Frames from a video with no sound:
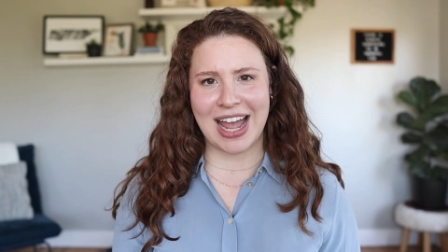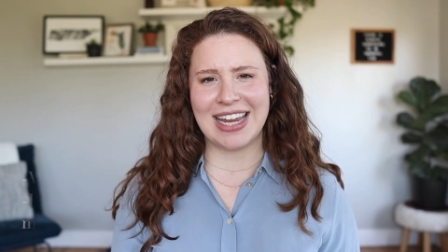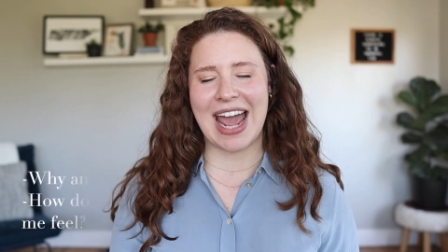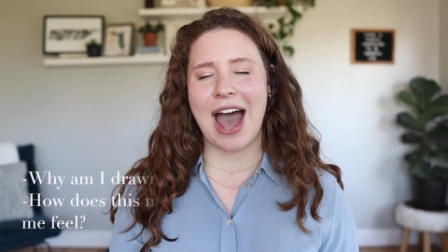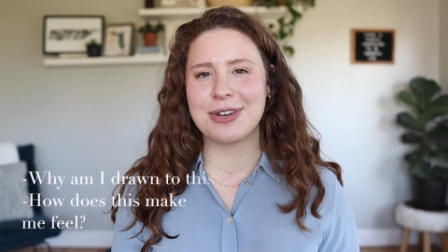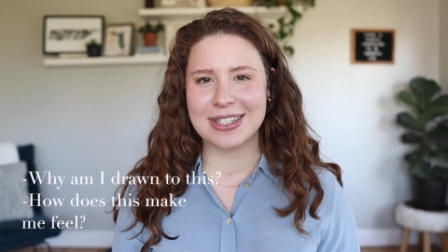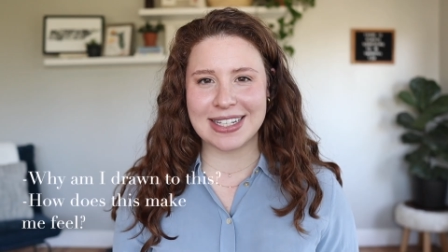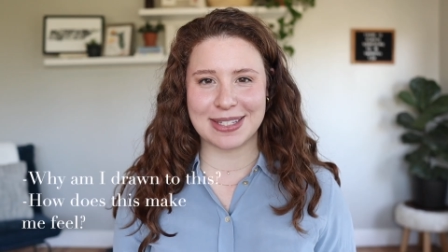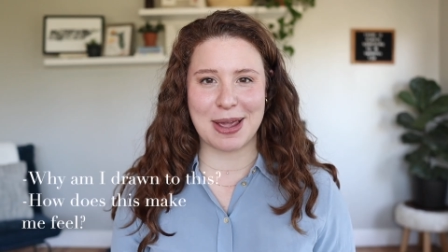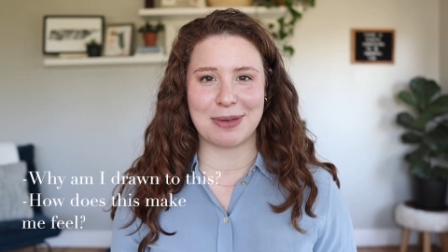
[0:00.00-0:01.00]
And how does
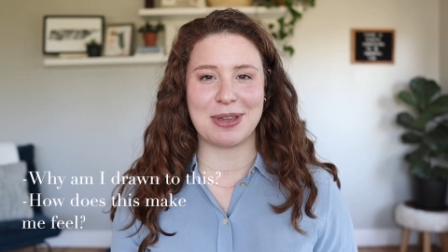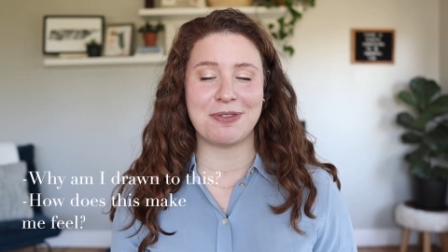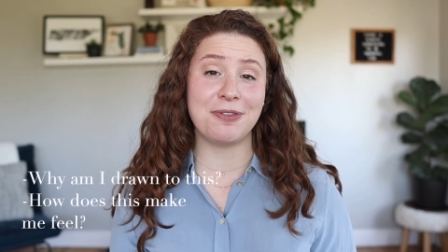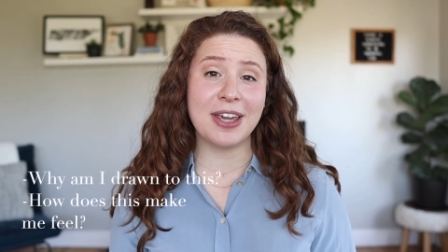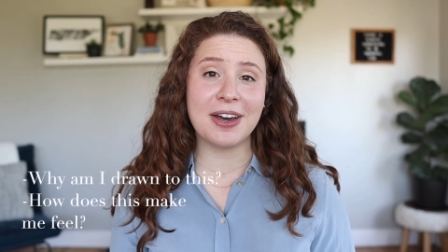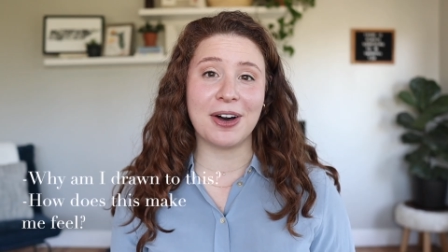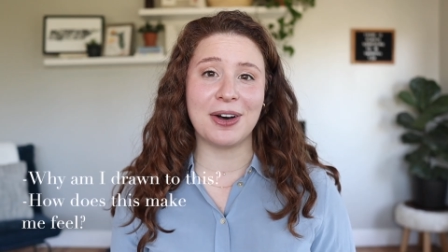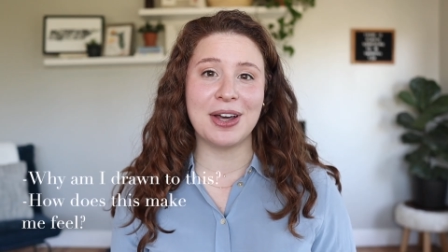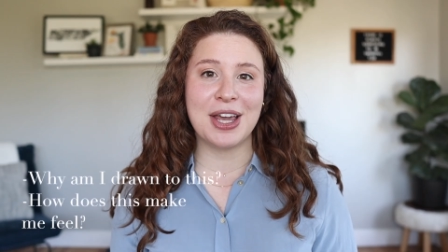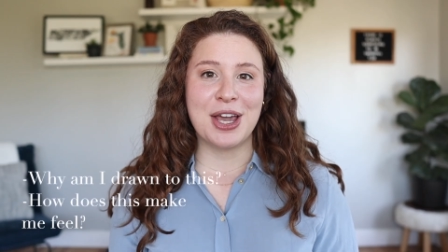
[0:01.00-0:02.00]
this make me
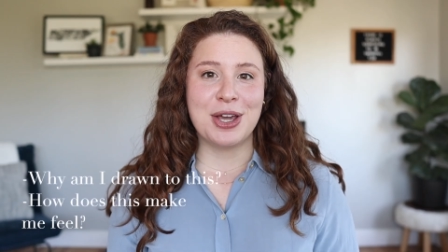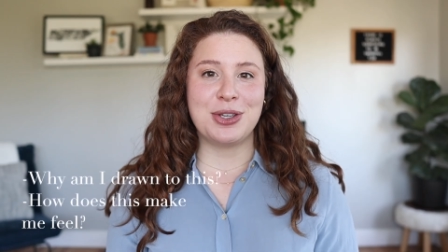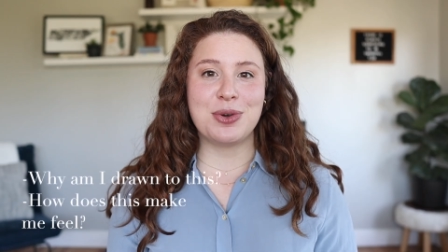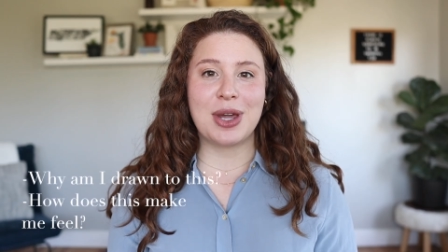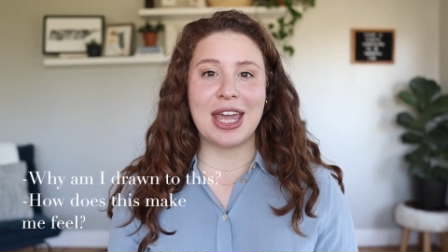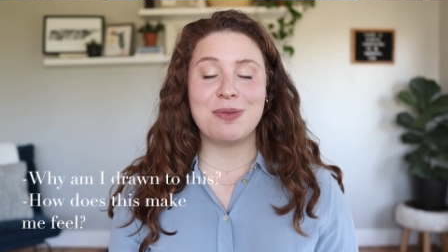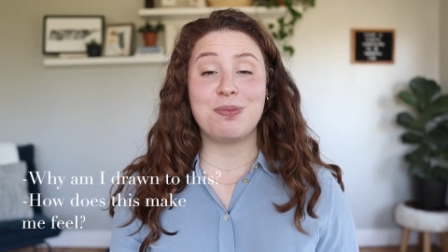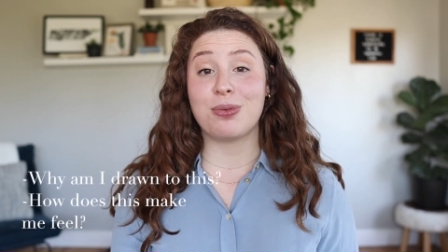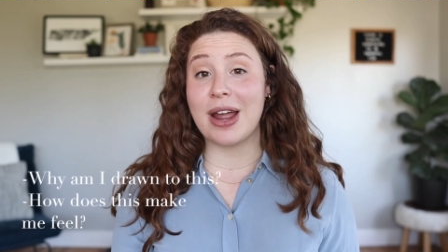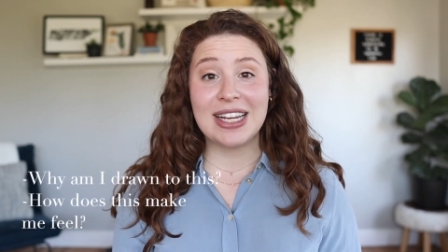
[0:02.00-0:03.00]
feel? You can
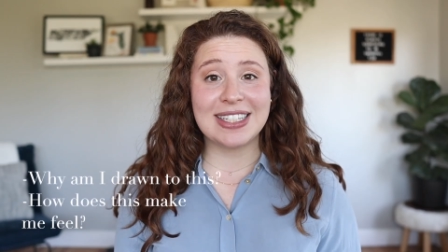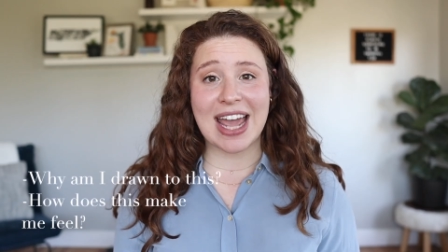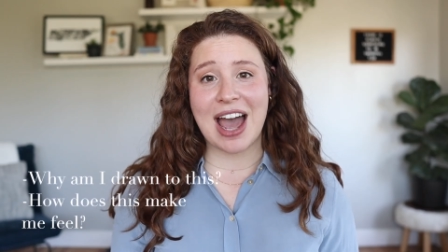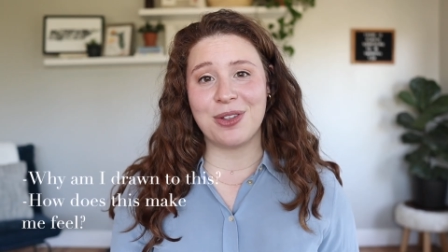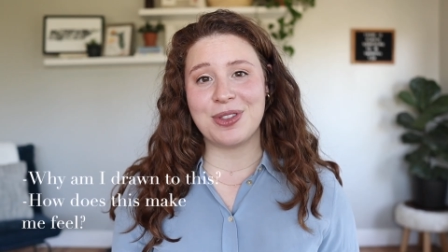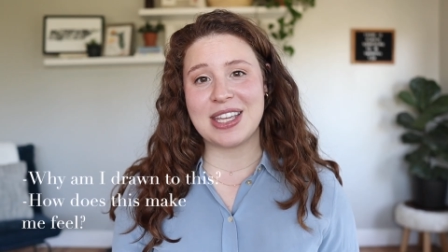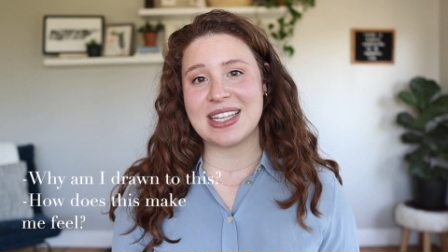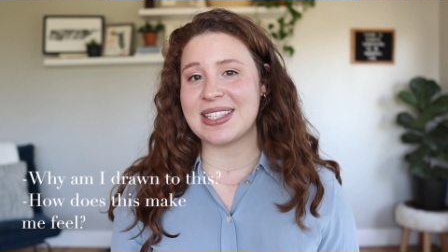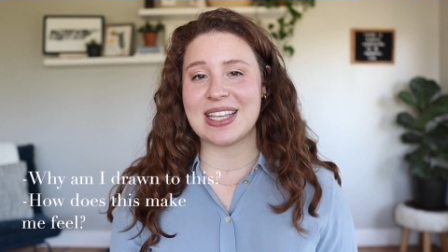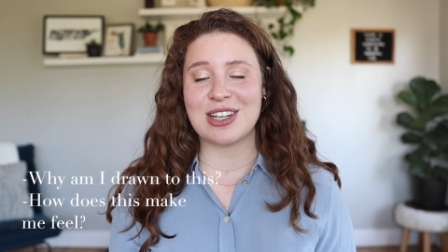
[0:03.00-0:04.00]
break down the
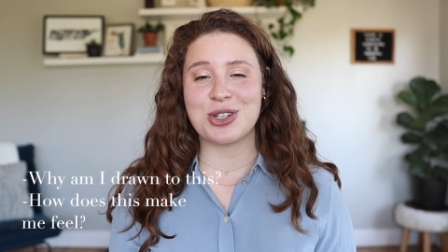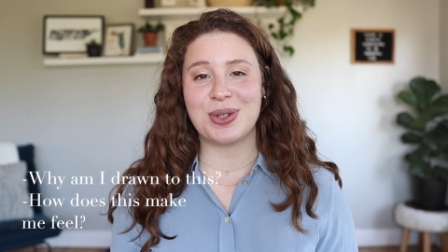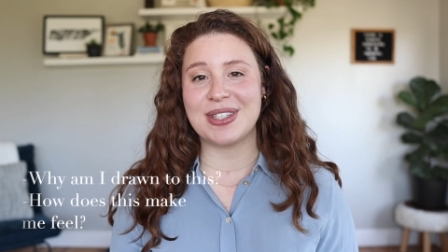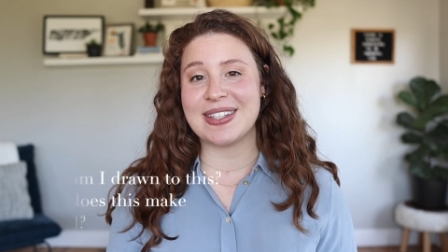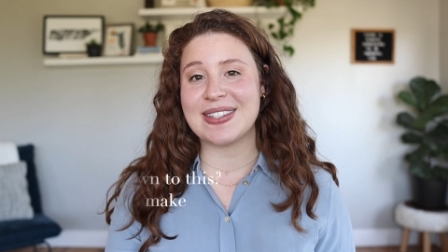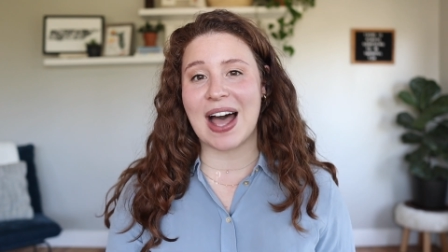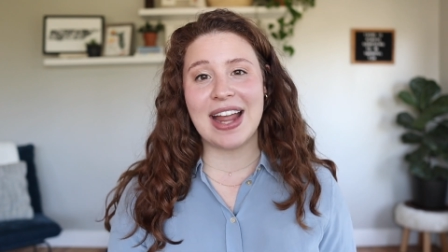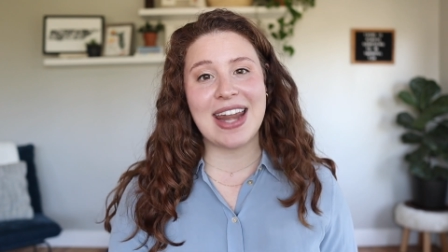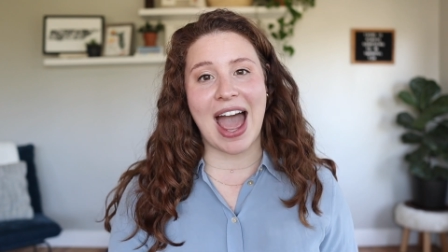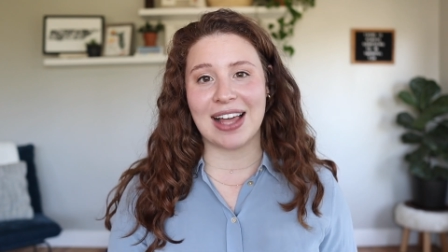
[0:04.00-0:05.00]
essential
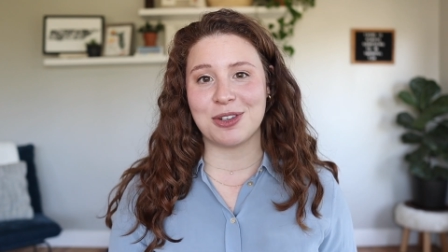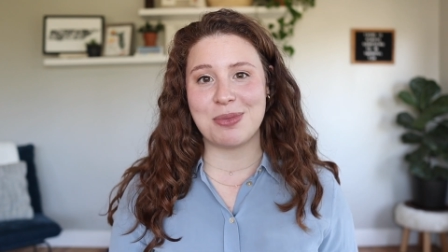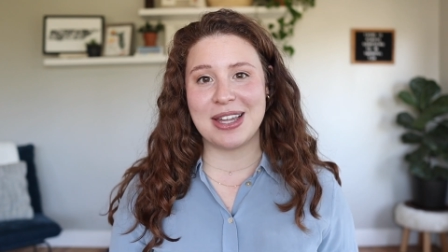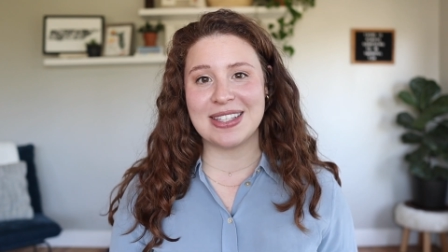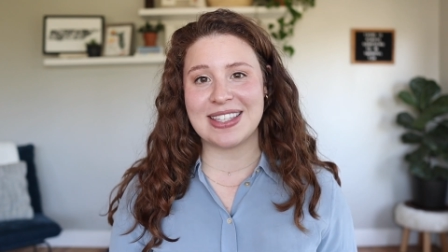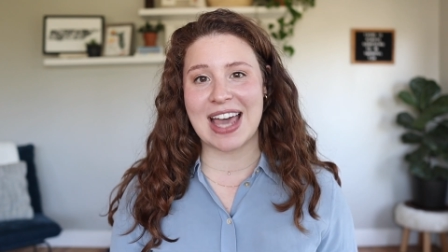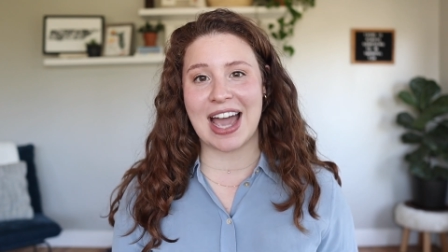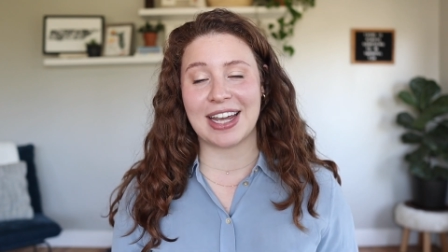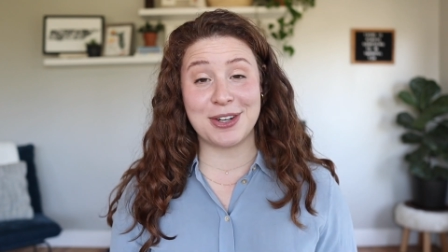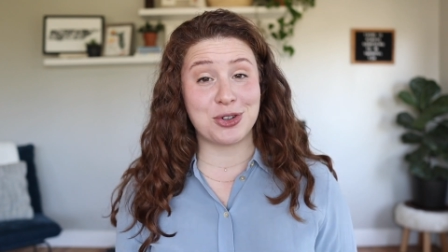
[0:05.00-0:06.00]
design elements
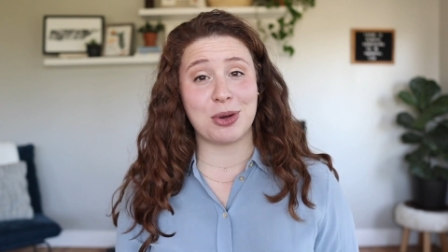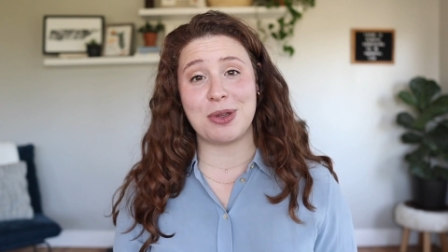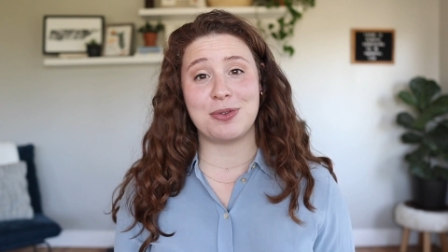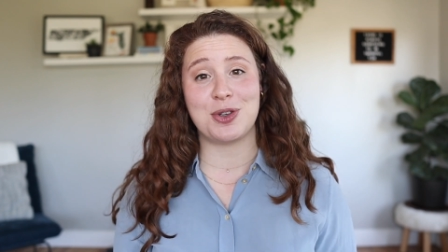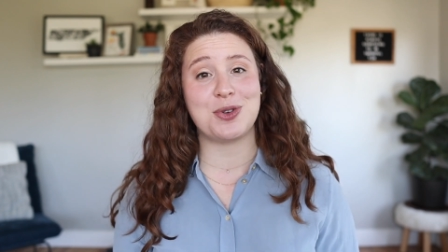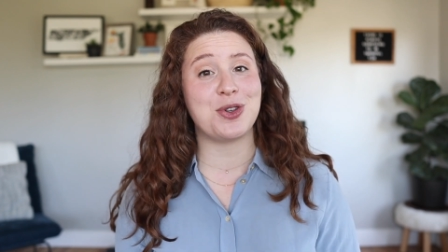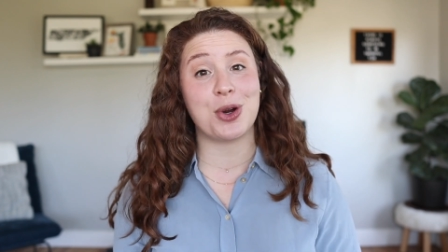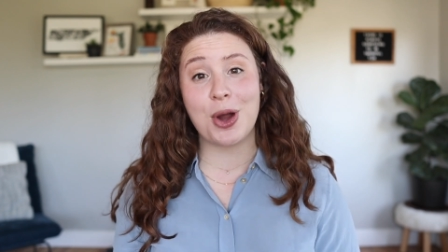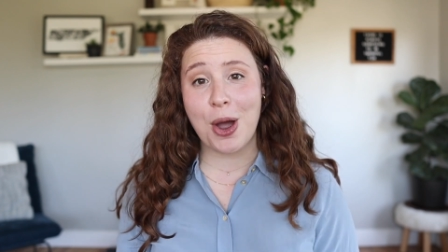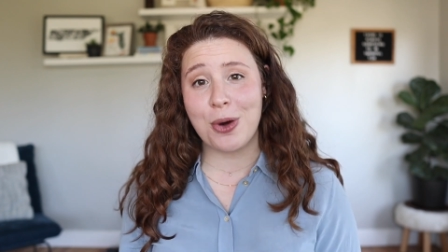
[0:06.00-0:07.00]
that contribute to
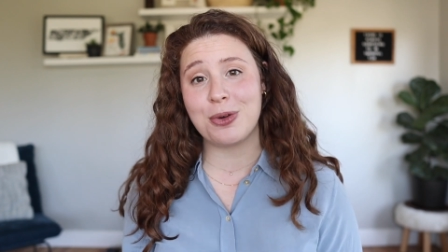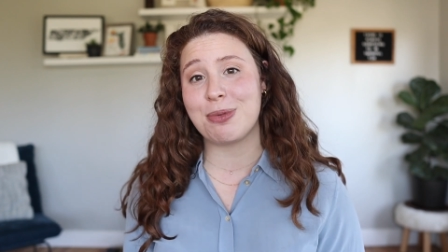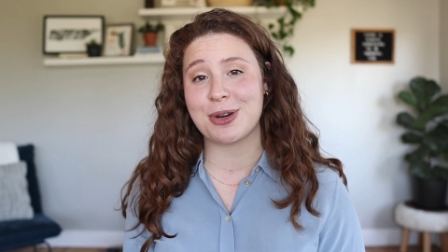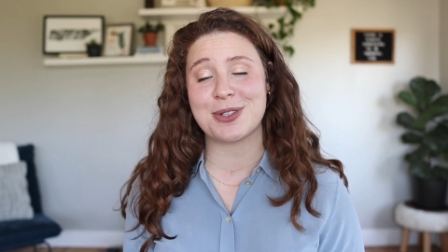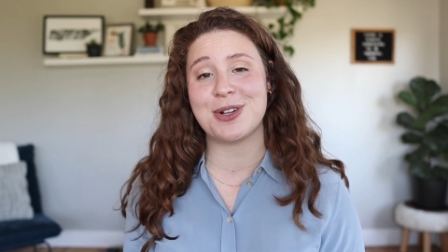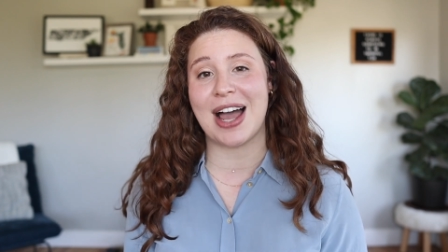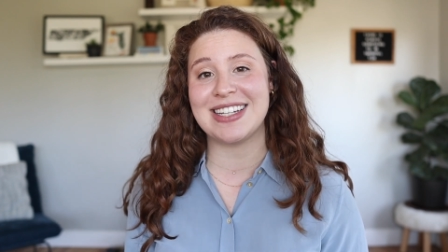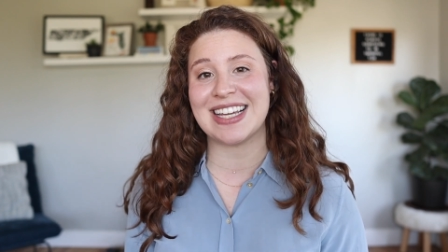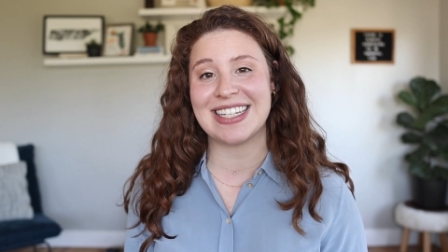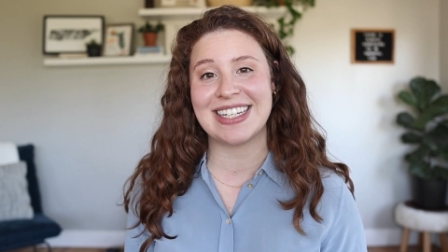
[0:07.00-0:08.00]
your own personal
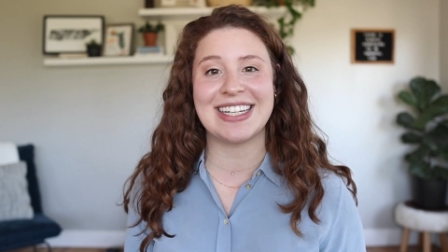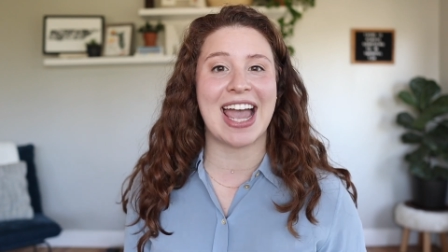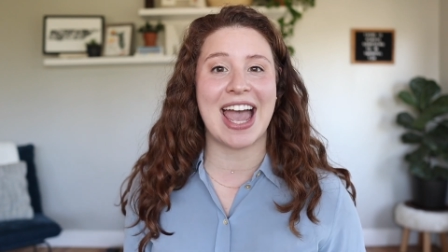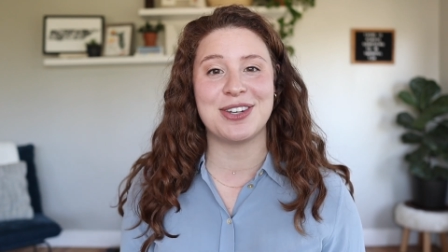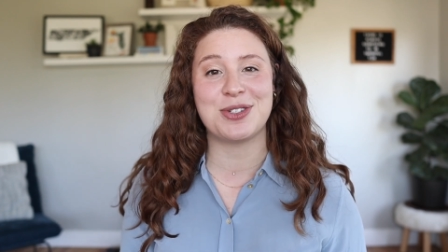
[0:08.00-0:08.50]
identity and